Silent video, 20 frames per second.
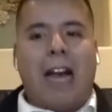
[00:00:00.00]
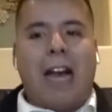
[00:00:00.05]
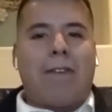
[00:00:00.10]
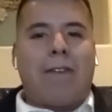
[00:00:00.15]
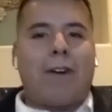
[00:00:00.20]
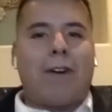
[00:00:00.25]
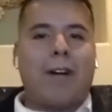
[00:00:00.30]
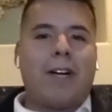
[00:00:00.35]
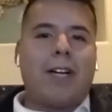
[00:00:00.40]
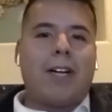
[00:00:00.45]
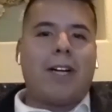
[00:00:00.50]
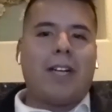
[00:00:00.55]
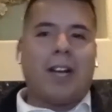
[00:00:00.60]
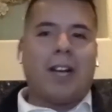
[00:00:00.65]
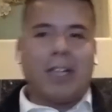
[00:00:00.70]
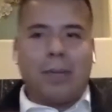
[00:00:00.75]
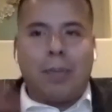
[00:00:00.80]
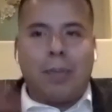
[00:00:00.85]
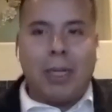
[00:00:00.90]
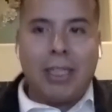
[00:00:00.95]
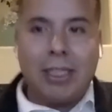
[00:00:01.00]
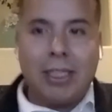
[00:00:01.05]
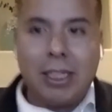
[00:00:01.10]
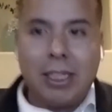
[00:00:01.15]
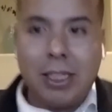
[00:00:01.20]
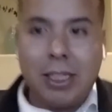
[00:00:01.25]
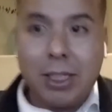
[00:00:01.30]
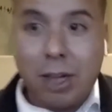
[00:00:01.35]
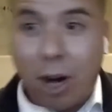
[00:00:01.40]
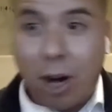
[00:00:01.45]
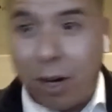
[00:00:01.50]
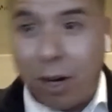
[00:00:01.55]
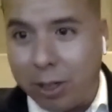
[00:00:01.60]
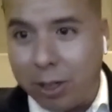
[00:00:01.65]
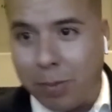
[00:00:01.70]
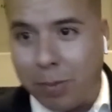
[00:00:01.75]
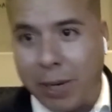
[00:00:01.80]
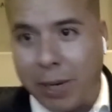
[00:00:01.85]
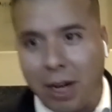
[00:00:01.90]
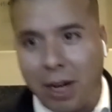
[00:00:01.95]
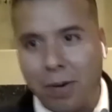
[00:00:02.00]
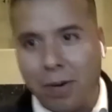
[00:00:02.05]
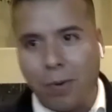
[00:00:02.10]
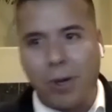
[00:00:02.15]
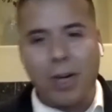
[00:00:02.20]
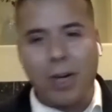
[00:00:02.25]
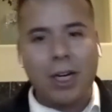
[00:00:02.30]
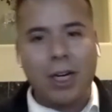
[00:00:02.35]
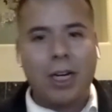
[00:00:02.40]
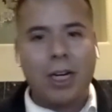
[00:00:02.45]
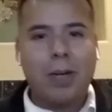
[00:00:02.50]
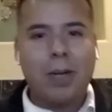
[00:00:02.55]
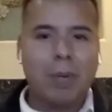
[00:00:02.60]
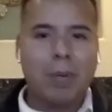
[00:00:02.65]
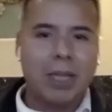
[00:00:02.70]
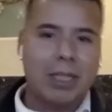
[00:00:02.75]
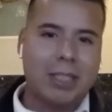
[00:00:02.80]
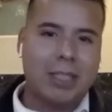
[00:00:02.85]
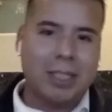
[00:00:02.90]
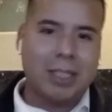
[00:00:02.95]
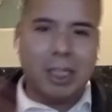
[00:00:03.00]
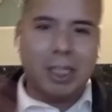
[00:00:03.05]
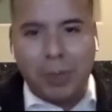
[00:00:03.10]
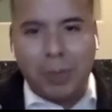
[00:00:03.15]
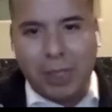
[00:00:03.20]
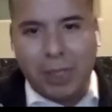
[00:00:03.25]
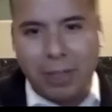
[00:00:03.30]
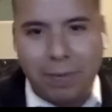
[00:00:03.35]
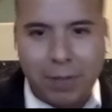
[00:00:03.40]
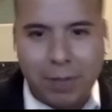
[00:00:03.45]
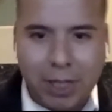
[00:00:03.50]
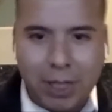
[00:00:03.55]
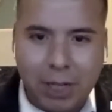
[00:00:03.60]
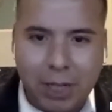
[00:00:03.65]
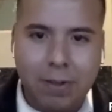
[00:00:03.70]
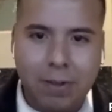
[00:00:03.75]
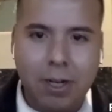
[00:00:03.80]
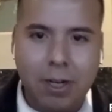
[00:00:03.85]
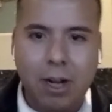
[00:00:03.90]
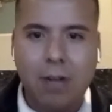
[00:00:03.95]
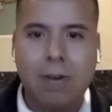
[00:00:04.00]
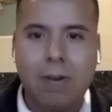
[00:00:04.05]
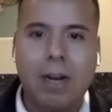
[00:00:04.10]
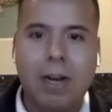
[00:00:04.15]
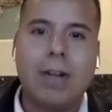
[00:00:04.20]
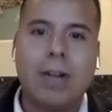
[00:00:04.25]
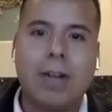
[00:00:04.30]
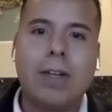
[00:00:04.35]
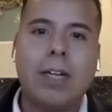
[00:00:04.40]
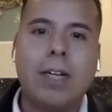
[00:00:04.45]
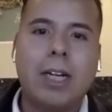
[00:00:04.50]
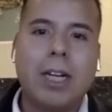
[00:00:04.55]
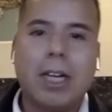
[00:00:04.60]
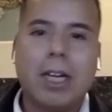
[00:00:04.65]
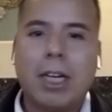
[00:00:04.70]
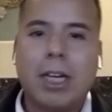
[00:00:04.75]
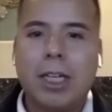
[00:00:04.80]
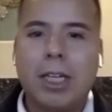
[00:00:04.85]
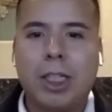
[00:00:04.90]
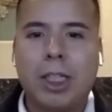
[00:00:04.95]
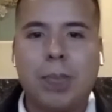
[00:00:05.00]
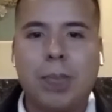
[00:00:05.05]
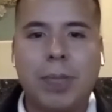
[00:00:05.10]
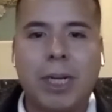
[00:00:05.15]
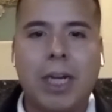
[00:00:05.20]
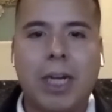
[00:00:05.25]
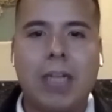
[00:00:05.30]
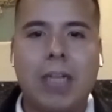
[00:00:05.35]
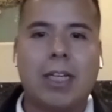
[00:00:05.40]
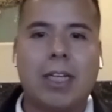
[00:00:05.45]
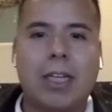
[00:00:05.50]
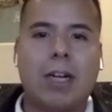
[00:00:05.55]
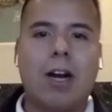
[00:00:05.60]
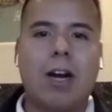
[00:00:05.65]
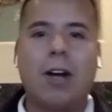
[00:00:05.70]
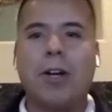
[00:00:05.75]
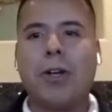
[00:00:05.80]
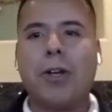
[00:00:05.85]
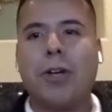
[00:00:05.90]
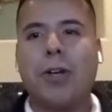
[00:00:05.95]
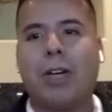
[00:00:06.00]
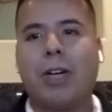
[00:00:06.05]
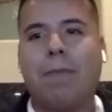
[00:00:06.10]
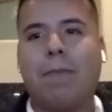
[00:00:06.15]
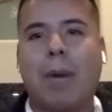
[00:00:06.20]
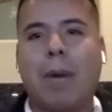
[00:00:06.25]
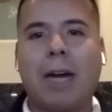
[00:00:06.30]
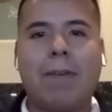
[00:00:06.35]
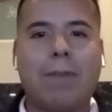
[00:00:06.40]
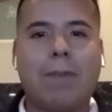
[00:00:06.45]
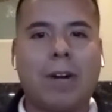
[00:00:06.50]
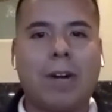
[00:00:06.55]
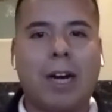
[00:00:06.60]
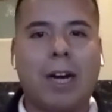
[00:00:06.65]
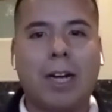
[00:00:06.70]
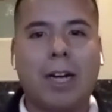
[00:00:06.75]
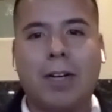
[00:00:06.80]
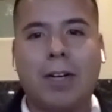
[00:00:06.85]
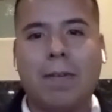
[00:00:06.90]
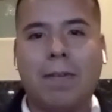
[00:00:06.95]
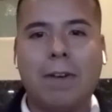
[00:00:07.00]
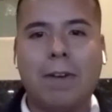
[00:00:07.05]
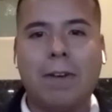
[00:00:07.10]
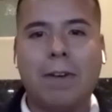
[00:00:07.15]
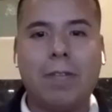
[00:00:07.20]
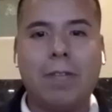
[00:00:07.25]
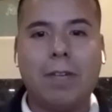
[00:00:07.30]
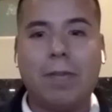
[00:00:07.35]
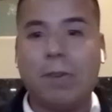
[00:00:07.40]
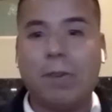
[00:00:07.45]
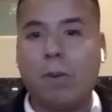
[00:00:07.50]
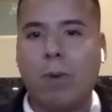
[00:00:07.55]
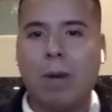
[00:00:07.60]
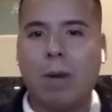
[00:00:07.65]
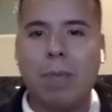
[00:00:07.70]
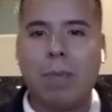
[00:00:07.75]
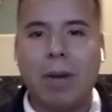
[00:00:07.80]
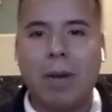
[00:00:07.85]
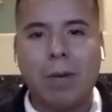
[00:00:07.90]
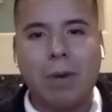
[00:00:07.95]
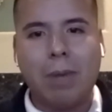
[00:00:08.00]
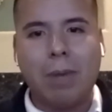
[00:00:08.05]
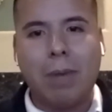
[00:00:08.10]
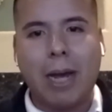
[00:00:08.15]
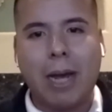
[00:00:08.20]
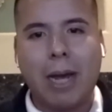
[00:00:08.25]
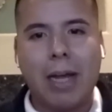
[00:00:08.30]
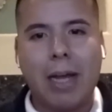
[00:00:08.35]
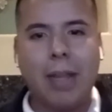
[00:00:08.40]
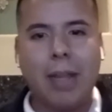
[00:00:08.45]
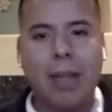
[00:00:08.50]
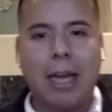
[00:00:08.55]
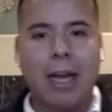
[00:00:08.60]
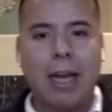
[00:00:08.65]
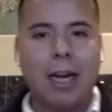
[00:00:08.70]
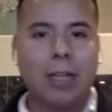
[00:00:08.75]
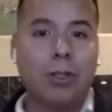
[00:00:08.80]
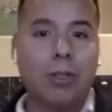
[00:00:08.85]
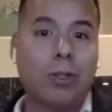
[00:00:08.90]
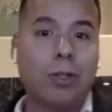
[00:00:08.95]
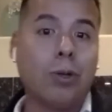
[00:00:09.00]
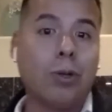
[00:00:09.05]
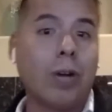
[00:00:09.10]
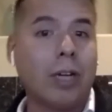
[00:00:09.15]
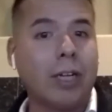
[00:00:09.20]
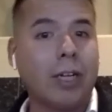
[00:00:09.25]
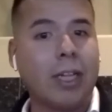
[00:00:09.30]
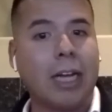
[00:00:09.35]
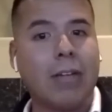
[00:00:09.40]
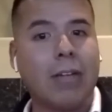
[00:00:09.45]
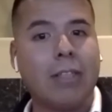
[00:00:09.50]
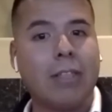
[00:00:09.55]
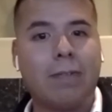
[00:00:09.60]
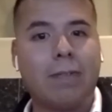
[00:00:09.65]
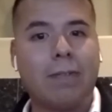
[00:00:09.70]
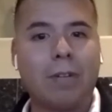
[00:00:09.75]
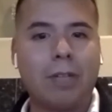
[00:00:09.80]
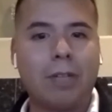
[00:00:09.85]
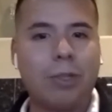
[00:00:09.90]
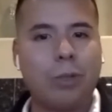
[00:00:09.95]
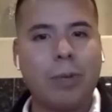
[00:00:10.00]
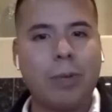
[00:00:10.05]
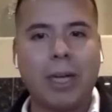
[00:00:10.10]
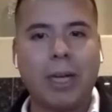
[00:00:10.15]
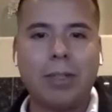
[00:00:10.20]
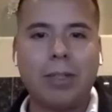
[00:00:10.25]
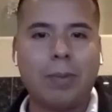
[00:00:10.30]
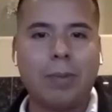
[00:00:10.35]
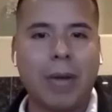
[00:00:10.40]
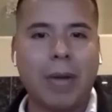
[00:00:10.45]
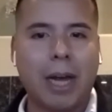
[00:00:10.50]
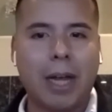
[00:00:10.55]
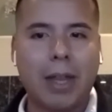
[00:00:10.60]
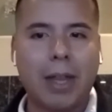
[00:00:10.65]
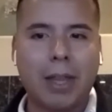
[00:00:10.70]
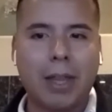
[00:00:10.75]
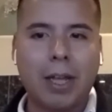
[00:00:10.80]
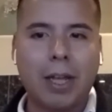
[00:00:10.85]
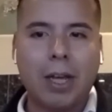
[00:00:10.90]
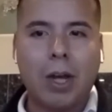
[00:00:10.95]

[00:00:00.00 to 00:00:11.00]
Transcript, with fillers: I've heard in other places condos may not work, but this is specifically for Colorado, just because a condo you can buy for 150 for a one bed, one bath, and a 200,000 for a two bed, two bath.